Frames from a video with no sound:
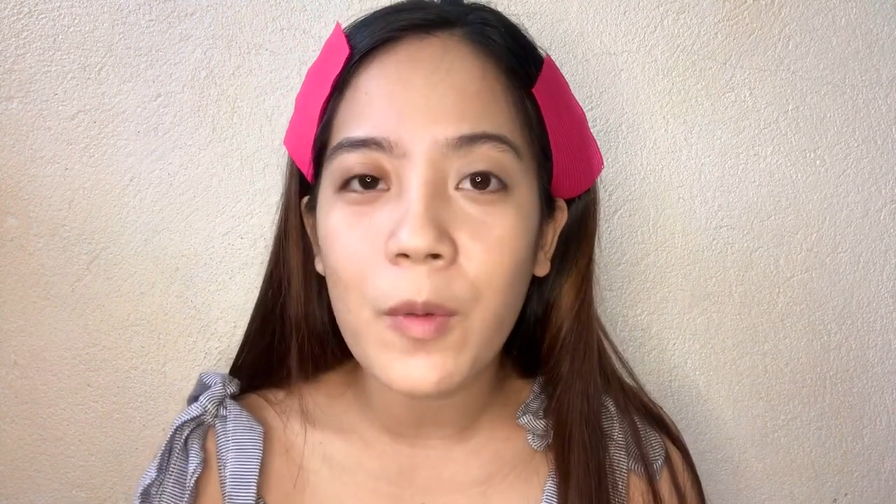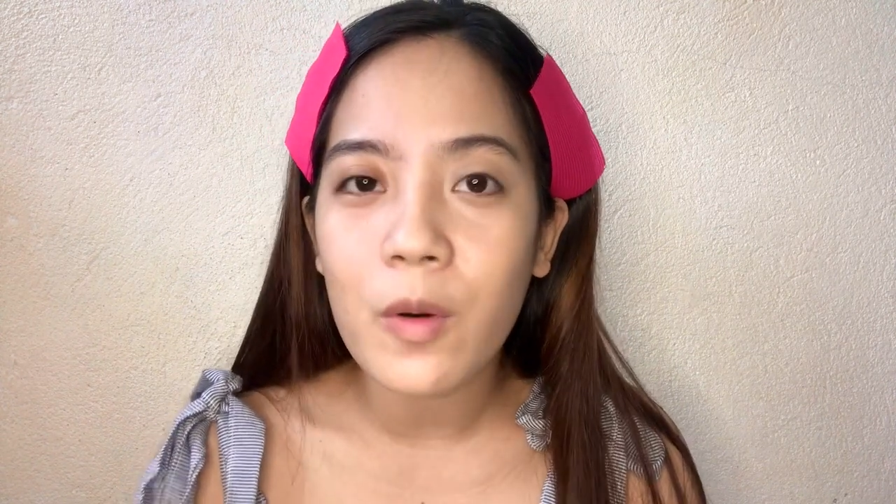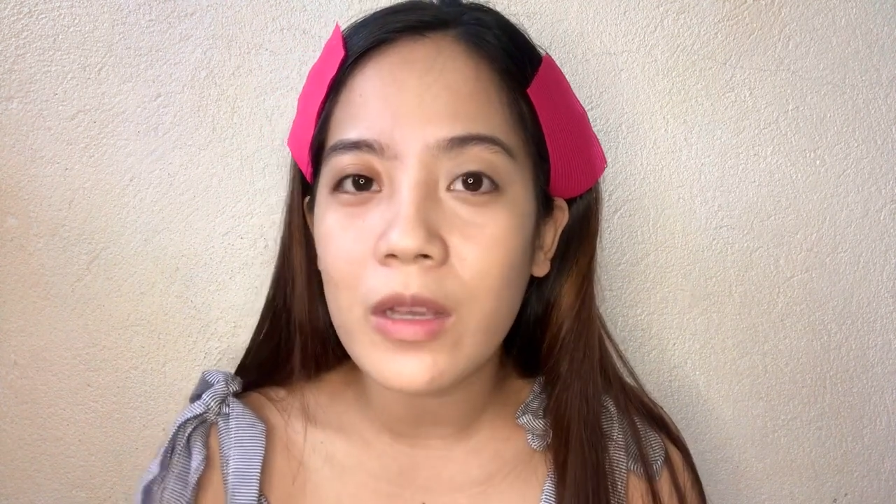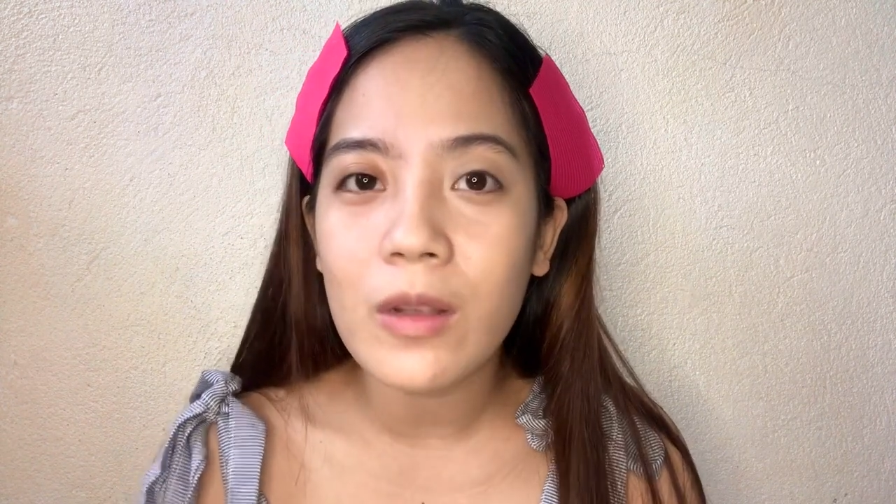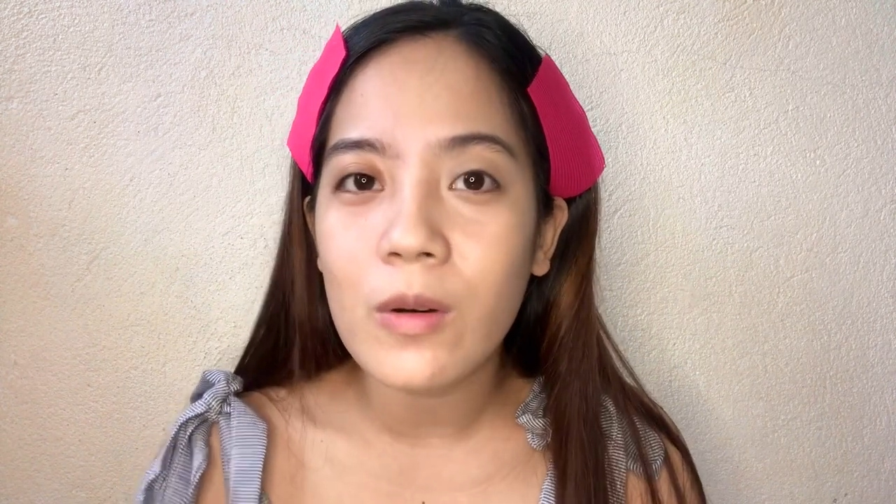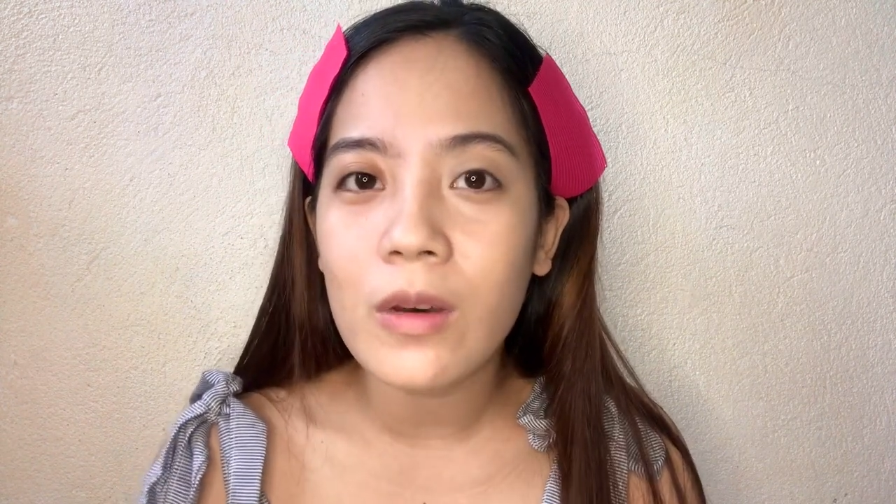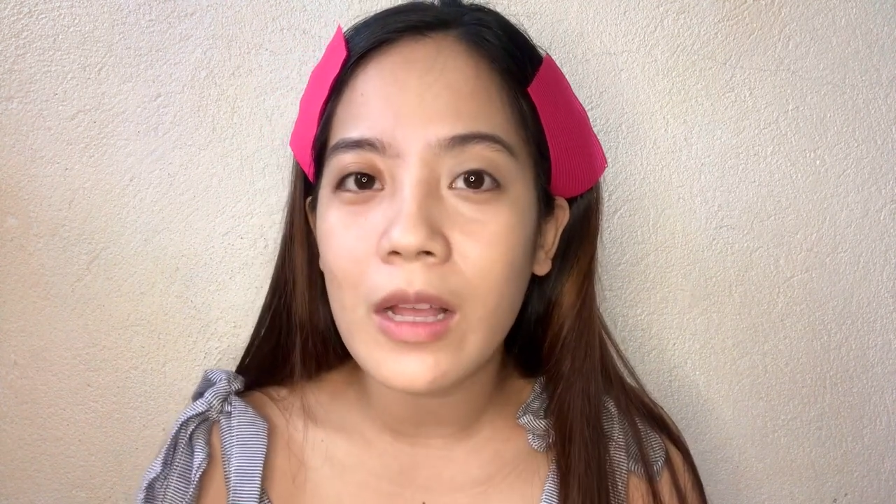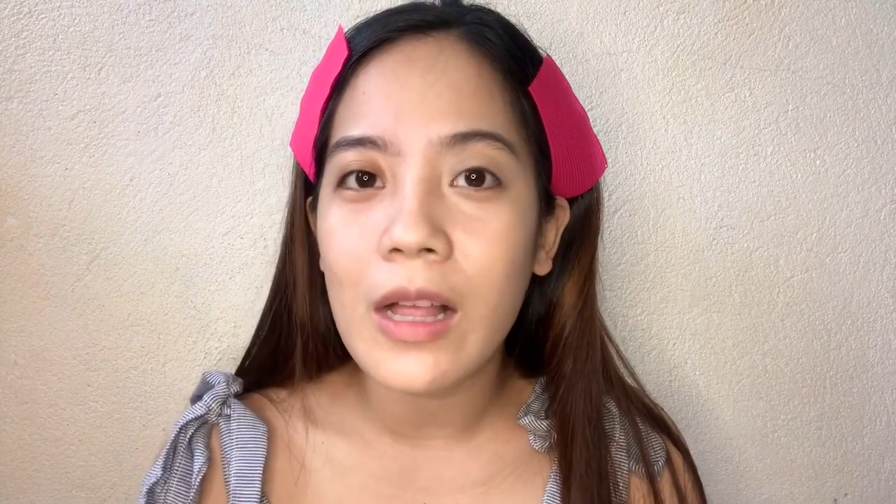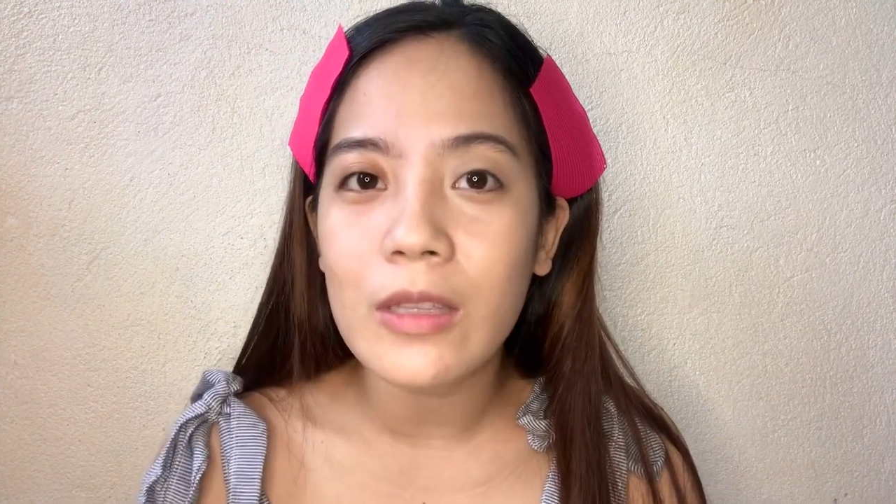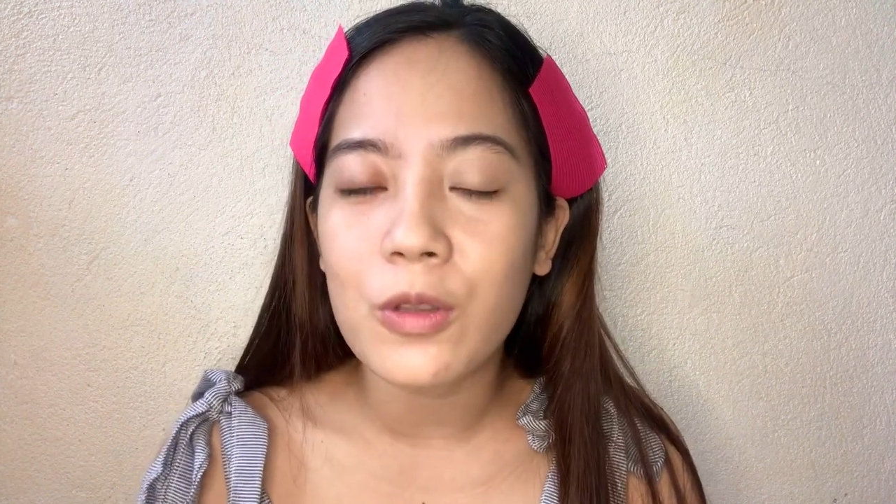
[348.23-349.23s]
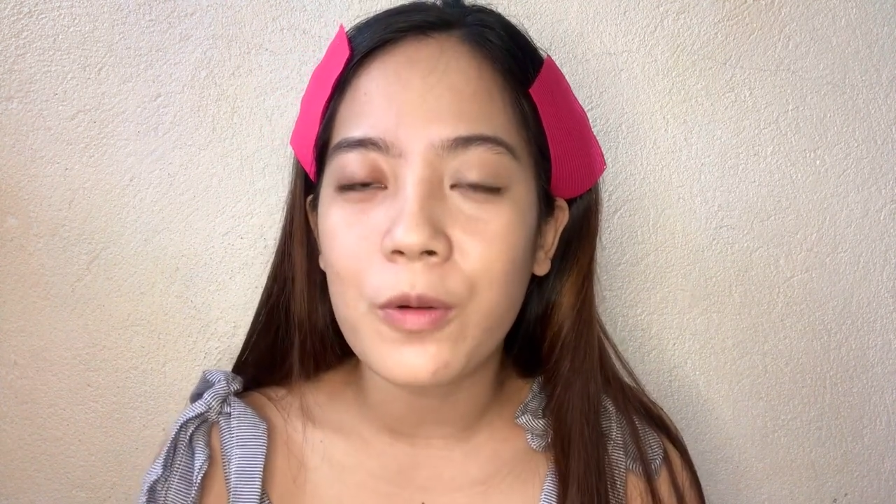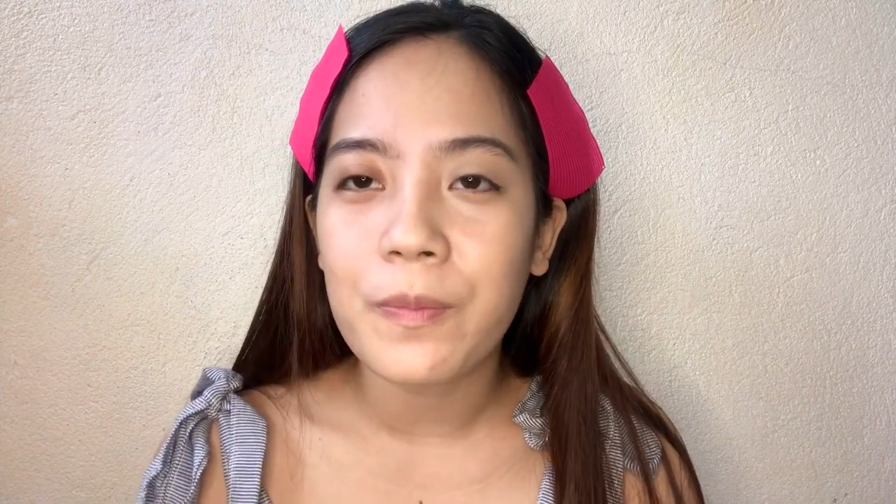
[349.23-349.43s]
okay na okay lang to.